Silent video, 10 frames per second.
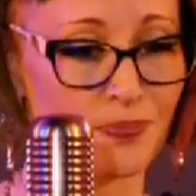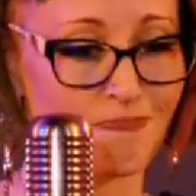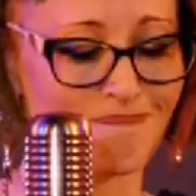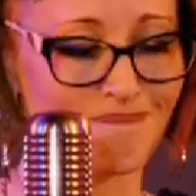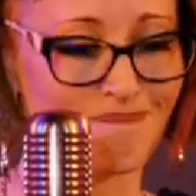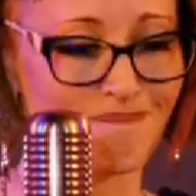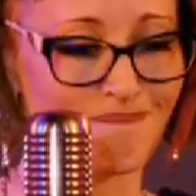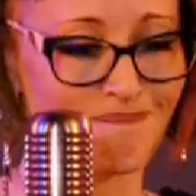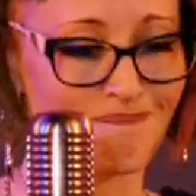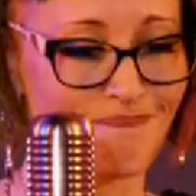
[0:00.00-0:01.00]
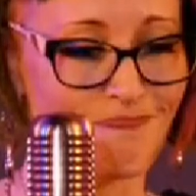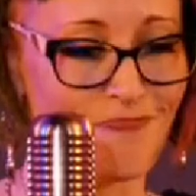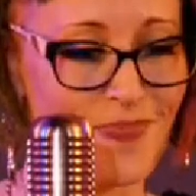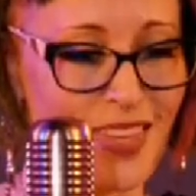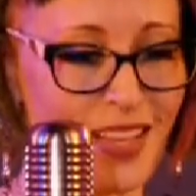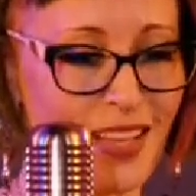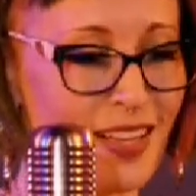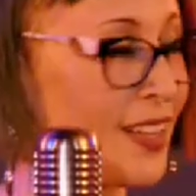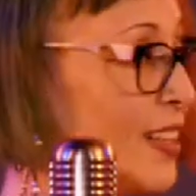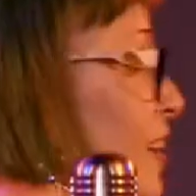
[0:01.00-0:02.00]

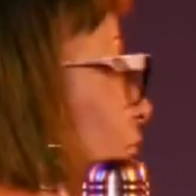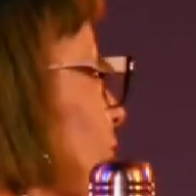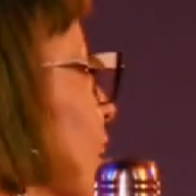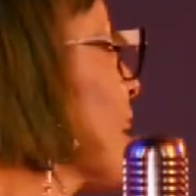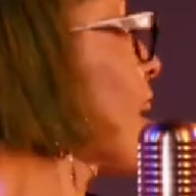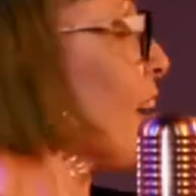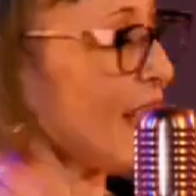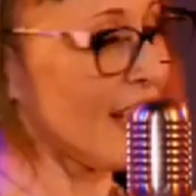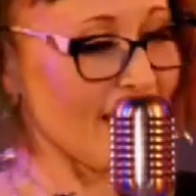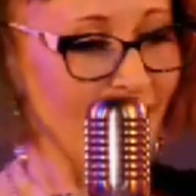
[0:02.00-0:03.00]
Nothing is said.